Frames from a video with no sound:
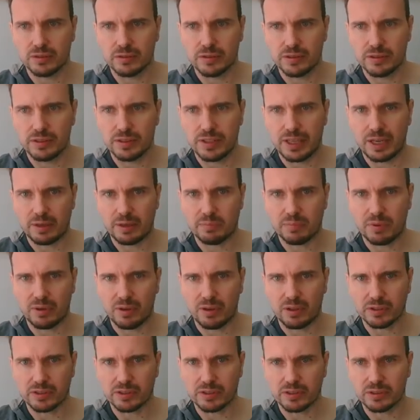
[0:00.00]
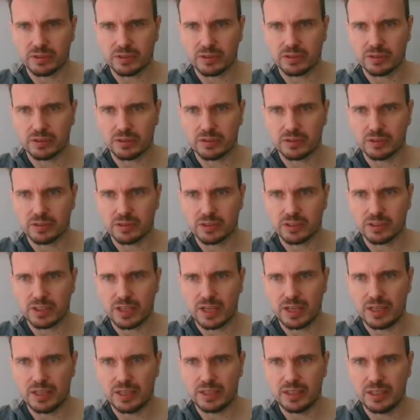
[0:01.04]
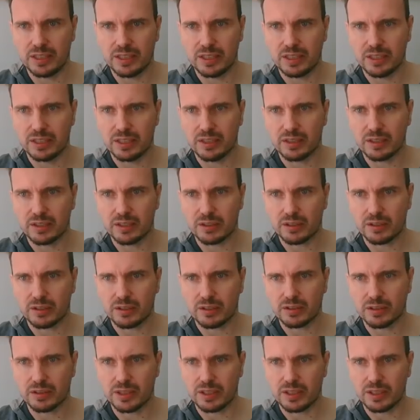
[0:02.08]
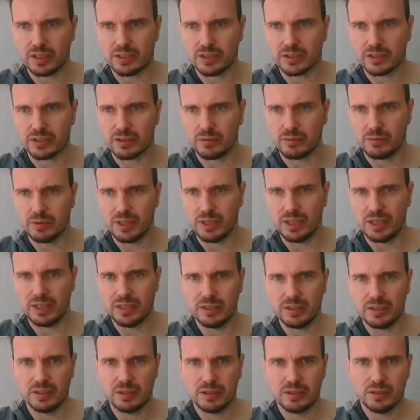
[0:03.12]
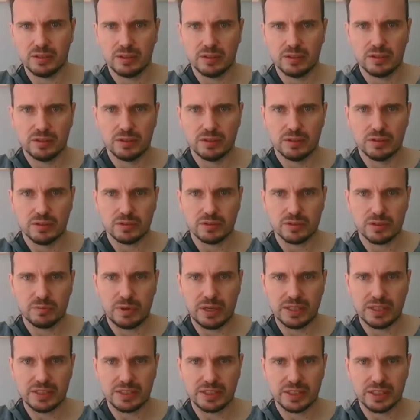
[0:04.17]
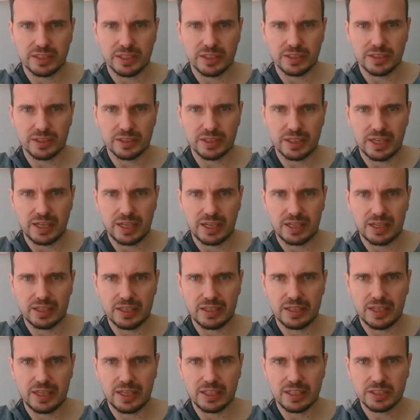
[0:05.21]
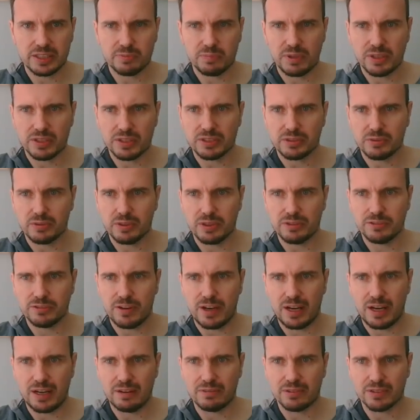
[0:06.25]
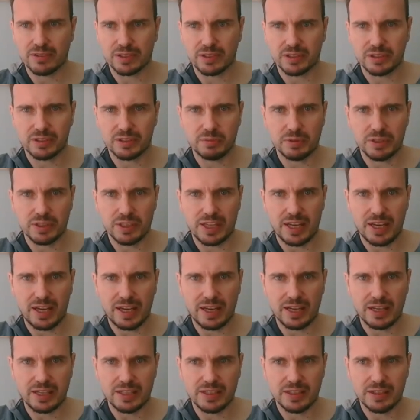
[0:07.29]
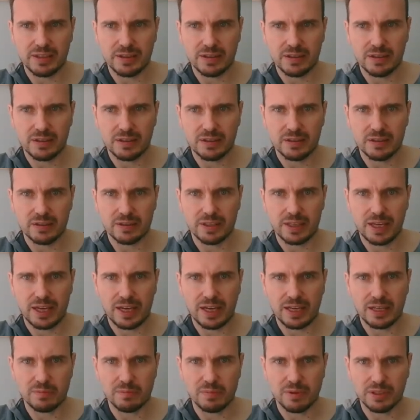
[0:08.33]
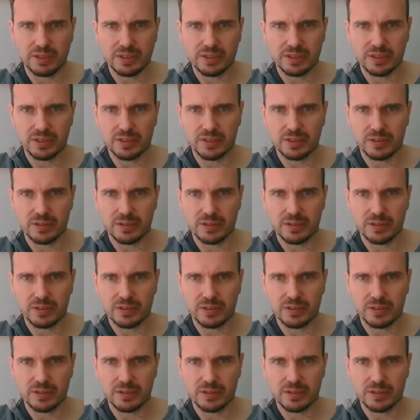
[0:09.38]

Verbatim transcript: that part, sine cos A. So we're, so basically the x plus 25 is going to be the A, the A bit.